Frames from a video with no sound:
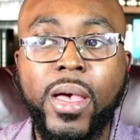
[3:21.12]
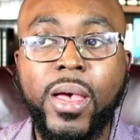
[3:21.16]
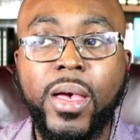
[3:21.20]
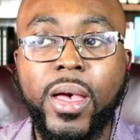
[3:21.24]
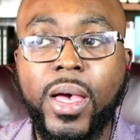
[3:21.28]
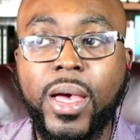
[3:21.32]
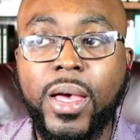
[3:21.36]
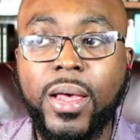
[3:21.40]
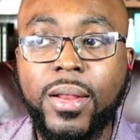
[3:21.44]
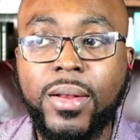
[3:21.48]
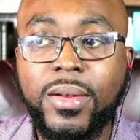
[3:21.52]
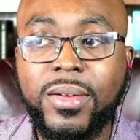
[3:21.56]

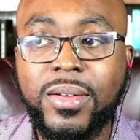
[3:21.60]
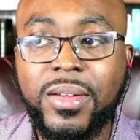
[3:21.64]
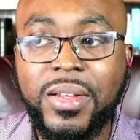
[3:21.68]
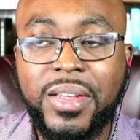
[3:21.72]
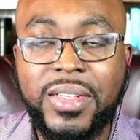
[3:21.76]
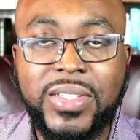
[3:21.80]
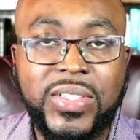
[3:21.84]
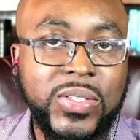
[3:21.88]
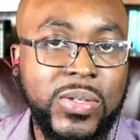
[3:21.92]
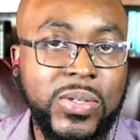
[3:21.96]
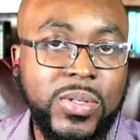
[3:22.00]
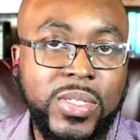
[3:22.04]
And
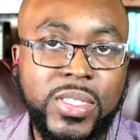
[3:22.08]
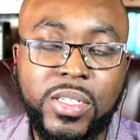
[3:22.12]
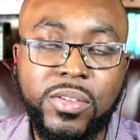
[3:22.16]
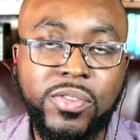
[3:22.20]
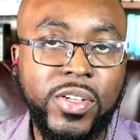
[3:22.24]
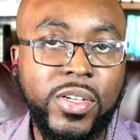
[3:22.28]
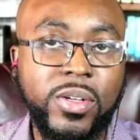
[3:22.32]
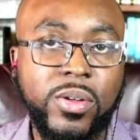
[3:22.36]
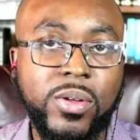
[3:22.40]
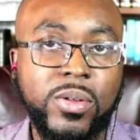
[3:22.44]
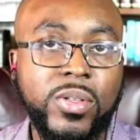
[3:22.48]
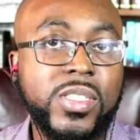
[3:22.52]
it's so
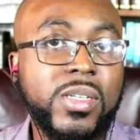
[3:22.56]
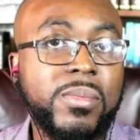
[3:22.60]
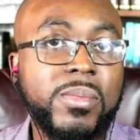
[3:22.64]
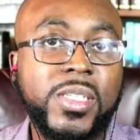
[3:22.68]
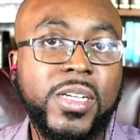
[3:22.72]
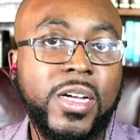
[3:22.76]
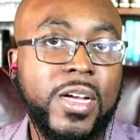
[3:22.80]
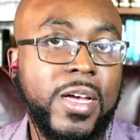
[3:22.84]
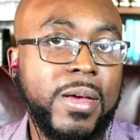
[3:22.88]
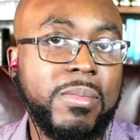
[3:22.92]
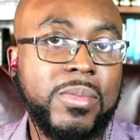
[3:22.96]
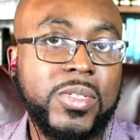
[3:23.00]
difficult
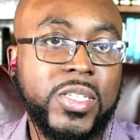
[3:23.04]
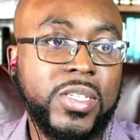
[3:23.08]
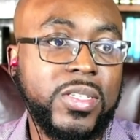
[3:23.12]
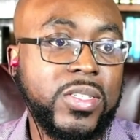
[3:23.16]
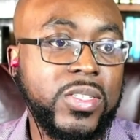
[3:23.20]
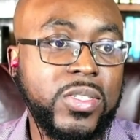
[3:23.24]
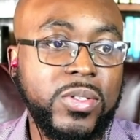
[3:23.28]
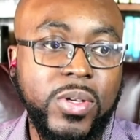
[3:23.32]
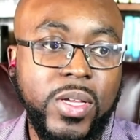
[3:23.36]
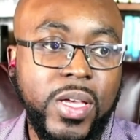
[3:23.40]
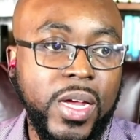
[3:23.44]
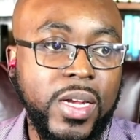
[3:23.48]
sometimes
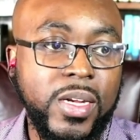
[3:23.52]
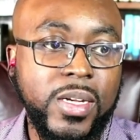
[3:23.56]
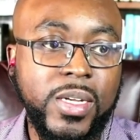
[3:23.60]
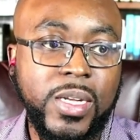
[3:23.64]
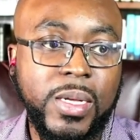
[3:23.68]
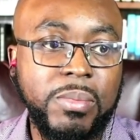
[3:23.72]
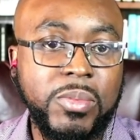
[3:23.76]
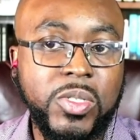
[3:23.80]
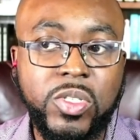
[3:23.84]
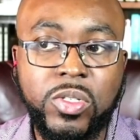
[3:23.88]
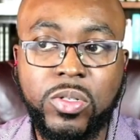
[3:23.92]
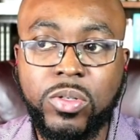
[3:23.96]
just to get
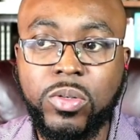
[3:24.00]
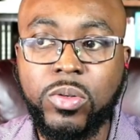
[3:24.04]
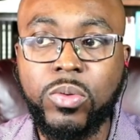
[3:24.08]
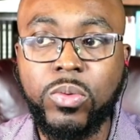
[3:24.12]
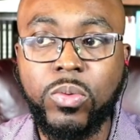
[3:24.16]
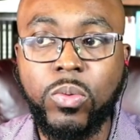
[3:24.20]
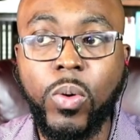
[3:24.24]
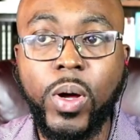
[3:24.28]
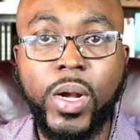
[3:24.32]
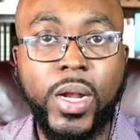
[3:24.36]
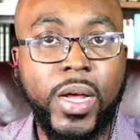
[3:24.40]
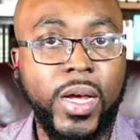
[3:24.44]
them to
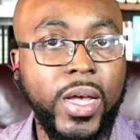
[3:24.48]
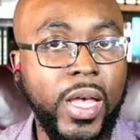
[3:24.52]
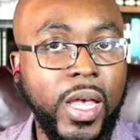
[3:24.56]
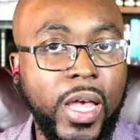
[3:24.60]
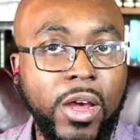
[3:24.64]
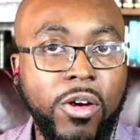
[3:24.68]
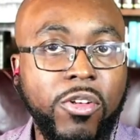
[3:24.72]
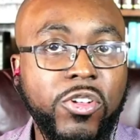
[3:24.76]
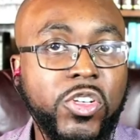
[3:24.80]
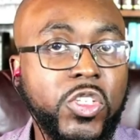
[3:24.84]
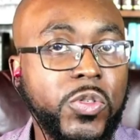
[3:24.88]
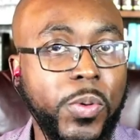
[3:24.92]
want to
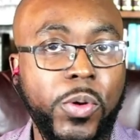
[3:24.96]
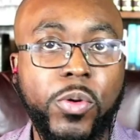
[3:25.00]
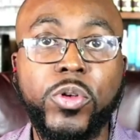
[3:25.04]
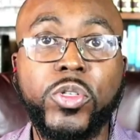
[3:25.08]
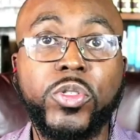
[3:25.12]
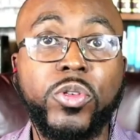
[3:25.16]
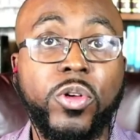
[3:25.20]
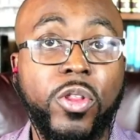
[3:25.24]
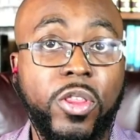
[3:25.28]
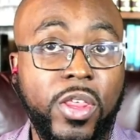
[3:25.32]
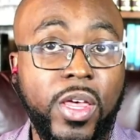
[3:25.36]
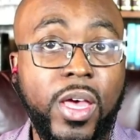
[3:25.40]
hear
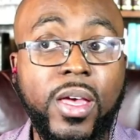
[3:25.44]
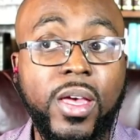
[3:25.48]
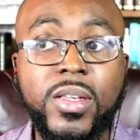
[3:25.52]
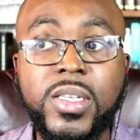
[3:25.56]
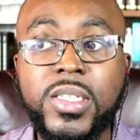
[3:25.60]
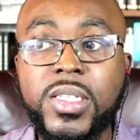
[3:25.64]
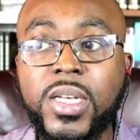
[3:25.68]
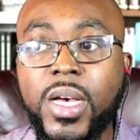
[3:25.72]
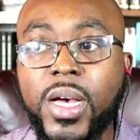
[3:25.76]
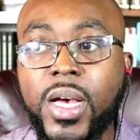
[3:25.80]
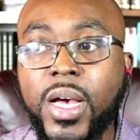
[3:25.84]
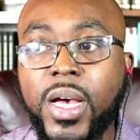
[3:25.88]
spiritual
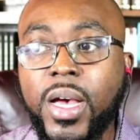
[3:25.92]
things.